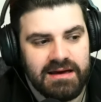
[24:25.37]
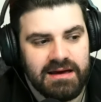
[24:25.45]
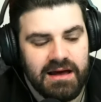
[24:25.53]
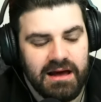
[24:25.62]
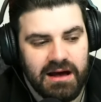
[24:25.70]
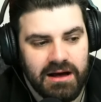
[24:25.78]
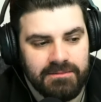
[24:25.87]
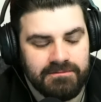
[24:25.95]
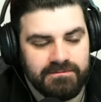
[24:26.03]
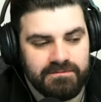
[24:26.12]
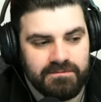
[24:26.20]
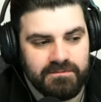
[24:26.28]

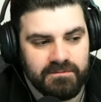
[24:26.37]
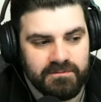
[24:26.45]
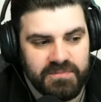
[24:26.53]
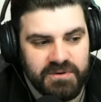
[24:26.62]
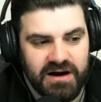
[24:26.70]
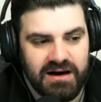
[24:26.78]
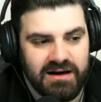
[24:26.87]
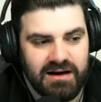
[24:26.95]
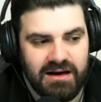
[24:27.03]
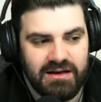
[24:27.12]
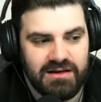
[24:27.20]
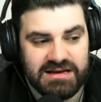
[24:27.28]
But
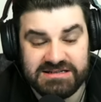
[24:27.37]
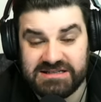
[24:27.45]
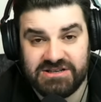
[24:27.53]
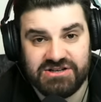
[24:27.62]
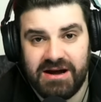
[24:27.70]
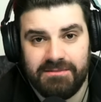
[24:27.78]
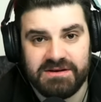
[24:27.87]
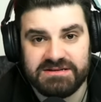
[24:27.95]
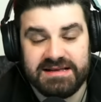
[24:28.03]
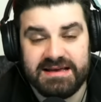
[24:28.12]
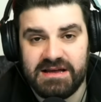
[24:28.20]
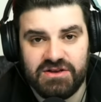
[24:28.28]
it's the Champions
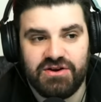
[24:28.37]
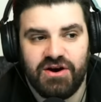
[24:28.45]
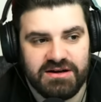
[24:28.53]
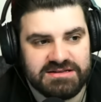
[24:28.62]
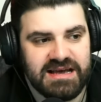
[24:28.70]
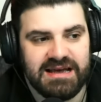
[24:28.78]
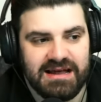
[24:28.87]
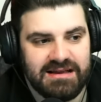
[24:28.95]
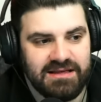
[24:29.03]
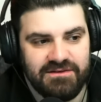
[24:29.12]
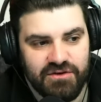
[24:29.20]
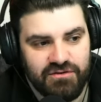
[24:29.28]
League and you can't take
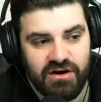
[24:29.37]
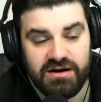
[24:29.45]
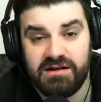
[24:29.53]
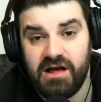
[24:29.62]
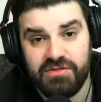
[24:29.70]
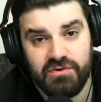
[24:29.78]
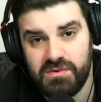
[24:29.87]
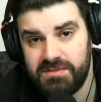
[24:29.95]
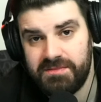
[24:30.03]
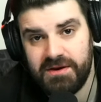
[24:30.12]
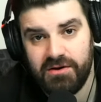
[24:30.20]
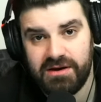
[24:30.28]
anything for granted. I thought we'd
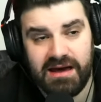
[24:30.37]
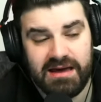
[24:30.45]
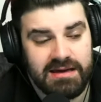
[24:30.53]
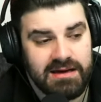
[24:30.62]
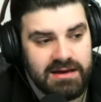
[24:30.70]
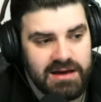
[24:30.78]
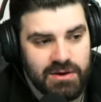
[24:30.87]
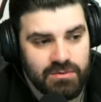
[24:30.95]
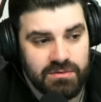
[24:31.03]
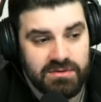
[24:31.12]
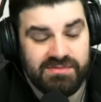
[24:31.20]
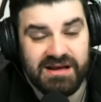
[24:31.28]
be okay
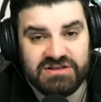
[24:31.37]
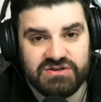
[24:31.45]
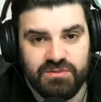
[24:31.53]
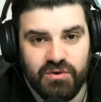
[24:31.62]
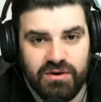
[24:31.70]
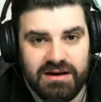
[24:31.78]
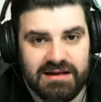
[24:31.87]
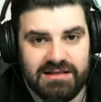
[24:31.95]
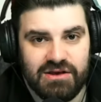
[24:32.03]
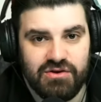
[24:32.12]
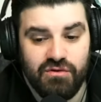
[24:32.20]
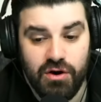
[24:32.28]
when we played Sporting in
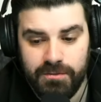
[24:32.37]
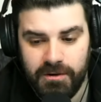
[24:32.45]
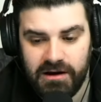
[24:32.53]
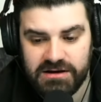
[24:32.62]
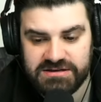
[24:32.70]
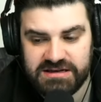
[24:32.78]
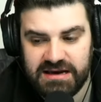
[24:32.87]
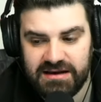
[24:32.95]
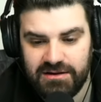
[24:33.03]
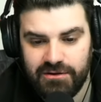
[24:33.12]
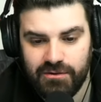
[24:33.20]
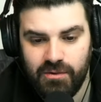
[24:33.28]
the Europa last year.
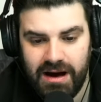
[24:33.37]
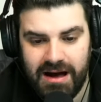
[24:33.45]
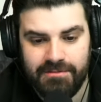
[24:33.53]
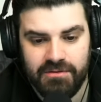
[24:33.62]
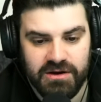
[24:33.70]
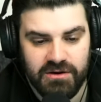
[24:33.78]
And look what happened.